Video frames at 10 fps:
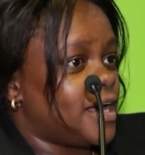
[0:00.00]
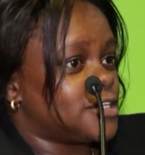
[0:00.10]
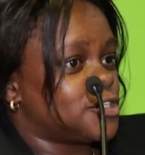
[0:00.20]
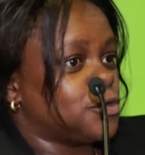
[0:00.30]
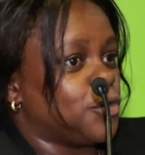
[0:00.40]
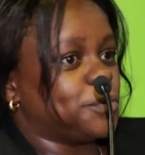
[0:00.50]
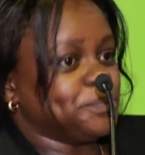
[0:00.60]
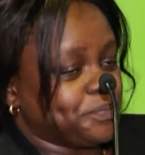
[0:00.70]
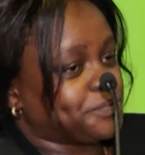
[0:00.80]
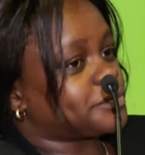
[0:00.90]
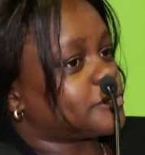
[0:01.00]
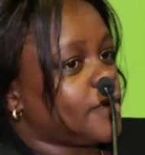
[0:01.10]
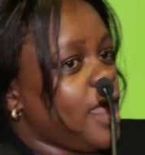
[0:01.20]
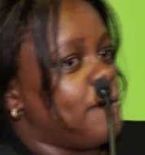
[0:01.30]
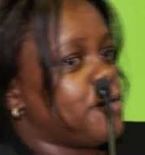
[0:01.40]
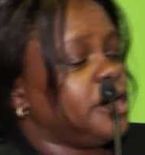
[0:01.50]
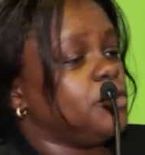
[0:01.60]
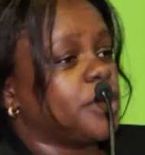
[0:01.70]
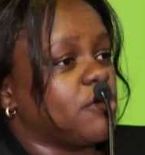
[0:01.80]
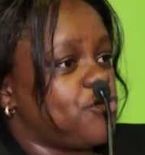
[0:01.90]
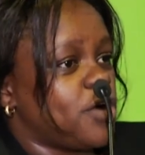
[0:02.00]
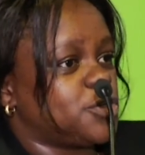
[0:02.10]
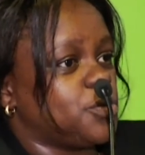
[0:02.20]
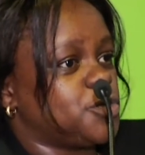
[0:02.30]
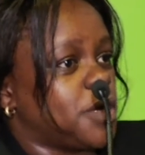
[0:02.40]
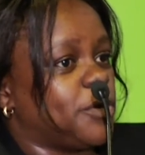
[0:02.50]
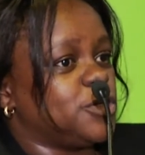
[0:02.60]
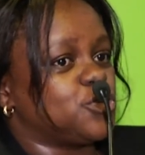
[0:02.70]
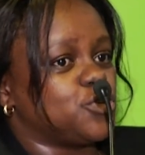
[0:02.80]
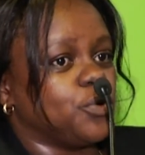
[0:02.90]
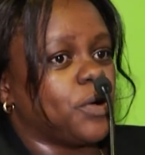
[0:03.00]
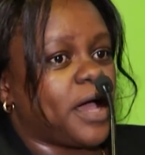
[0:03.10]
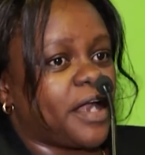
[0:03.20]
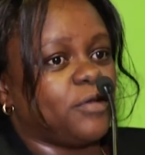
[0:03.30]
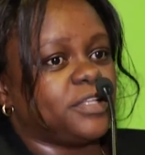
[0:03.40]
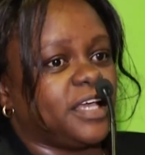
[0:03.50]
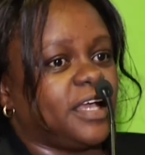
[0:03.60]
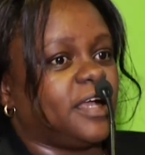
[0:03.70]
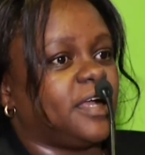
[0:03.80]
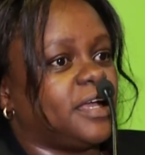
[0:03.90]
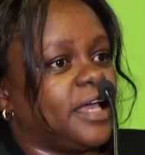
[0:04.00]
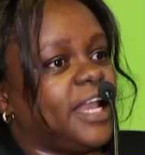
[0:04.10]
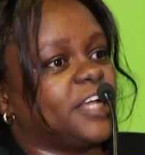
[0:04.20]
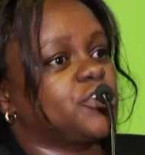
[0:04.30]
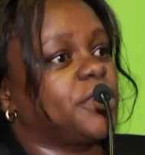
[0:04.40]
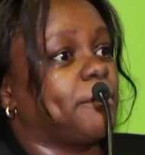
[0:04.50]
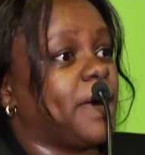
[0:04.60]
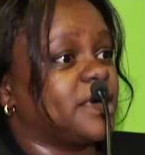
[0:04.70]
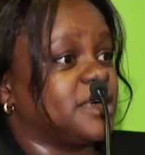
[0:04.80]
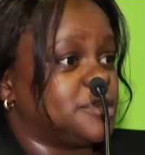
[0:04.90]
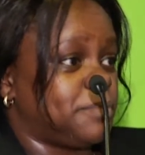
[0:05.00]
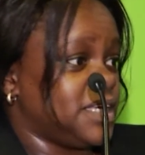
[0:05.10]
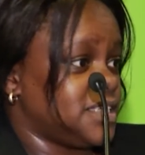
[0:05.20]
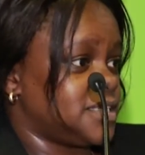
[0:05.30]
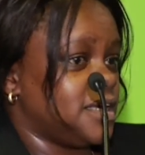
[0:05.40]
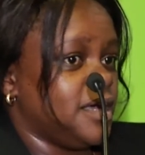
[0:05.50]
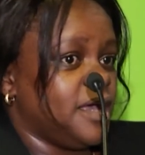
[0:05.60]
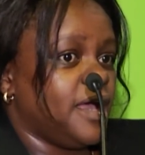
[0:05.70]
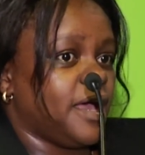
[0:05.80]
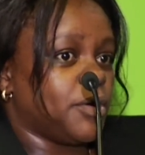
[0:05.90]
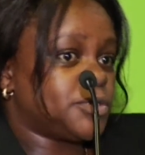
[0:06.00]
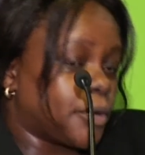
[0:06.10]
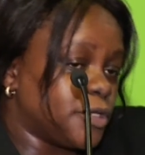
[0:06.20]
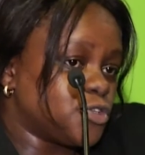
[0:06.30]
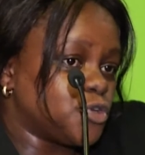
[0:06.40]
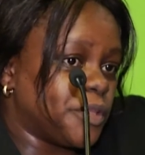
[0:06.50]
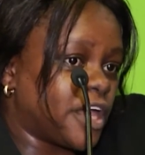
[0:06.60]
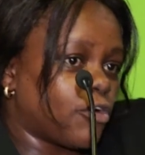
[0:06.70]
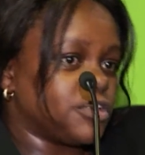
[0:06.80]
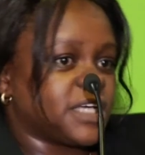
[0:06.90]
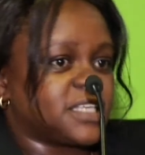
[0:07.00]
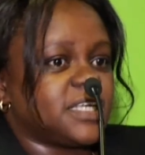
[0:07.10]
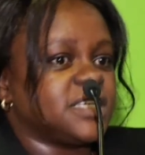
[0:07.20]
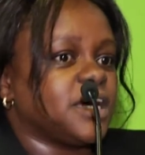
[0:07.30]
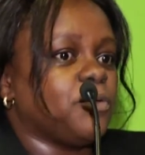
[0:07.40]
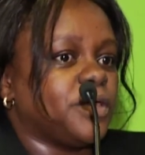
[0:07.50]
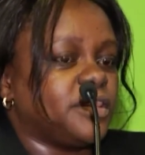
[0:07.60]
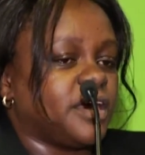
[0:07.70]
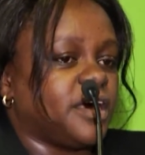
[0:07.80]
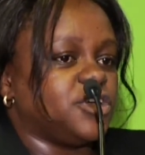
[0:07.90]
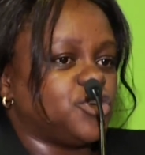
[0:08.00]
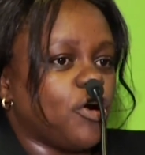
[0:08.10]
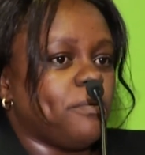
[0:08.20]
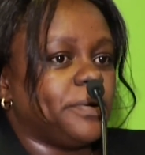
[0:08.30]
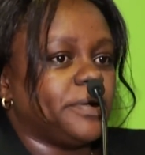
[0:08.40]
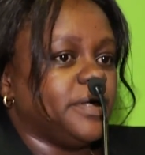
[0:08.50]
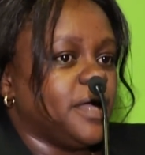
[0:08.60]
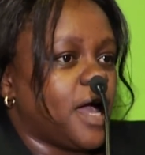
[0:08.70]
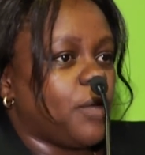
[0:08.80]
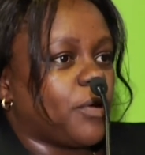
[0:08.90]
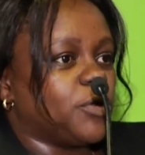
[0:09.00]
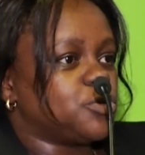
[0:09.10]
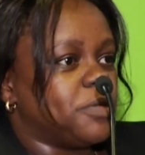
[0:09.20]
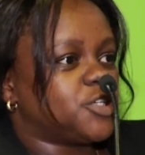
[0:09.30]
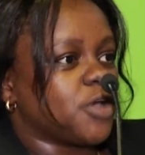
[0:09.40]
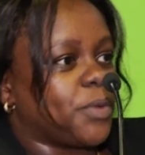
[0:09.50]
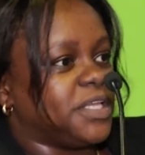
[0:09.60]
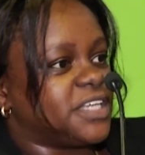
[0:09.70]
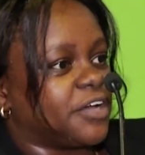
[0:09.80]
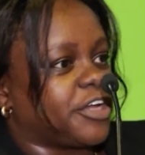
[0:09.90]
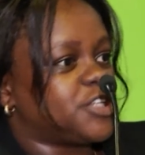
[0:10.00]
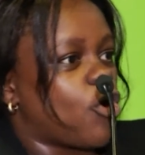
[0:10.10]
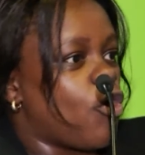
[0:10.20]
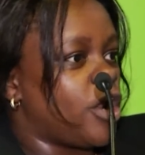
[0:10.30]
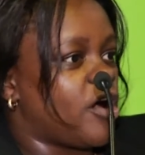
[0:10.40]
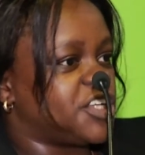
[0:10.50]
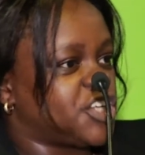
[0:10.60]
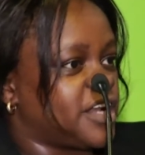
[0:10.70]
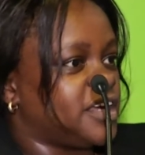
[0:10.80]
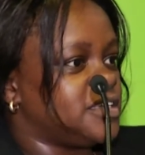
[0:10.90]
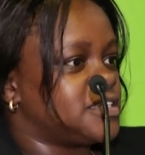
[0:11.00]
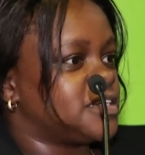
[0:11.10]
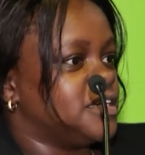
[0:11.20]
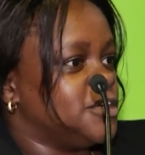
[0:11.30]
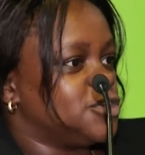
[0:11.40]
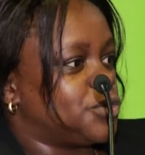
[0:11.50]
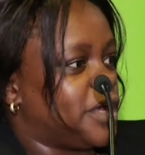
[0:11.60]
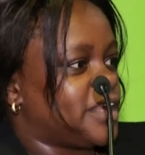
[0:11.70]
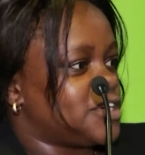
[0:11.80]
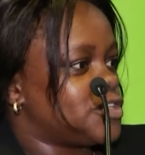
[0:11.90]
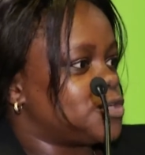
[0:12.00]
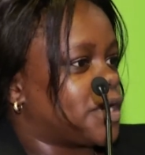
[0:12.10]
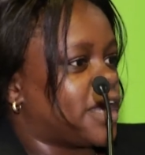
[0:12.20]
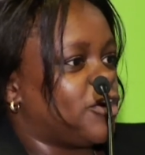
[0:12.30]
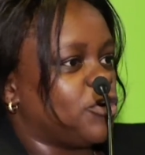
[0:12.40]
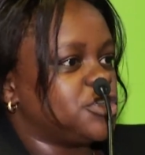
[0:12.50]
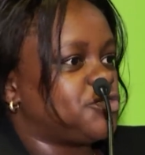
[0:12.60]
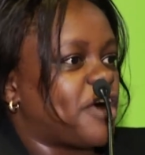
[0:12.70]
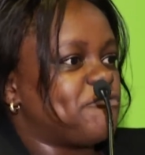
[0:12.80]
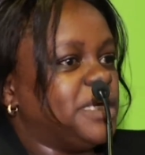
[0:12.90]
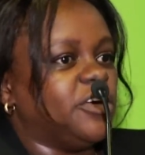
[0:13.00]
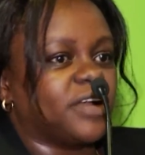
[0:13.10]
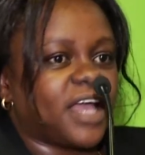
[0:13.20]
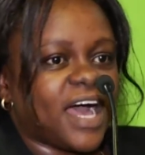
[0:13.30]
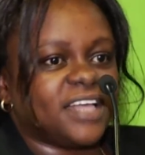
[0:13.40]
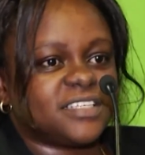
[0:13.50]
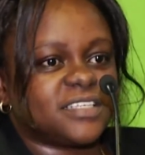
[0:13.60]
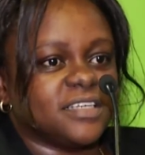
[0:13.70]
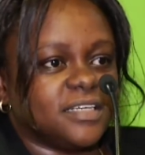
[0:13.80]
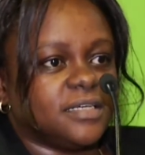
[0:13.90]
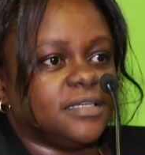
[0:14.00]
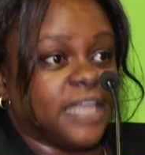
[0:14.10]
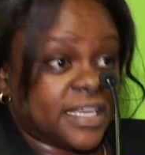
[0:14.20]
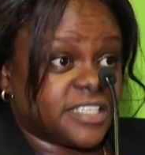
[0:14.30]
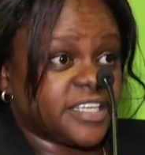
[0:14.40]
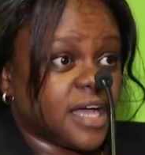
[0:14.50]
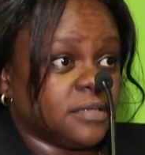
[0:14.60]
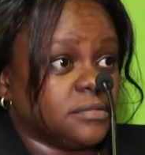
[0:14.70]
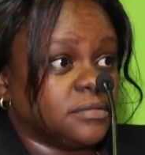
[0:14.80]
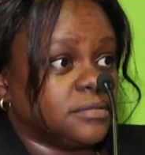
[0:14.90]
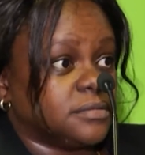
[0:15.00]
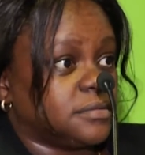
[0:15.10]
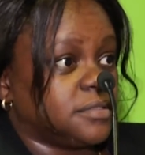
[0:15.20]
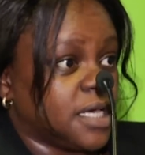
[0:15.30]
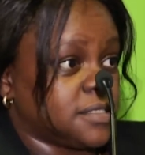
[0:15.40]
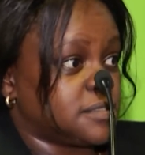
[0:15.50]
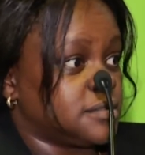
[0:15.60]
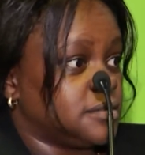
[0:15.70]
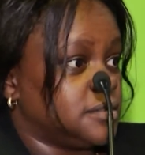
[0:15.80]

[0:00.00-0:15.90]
So I'm really looking forward to what we are going to do around the electronic banking space, and what we're going to do with the contact center, with the job, how we're going to make sure we integrate all our channels together so that we can launch 5 million cards next year. Yes,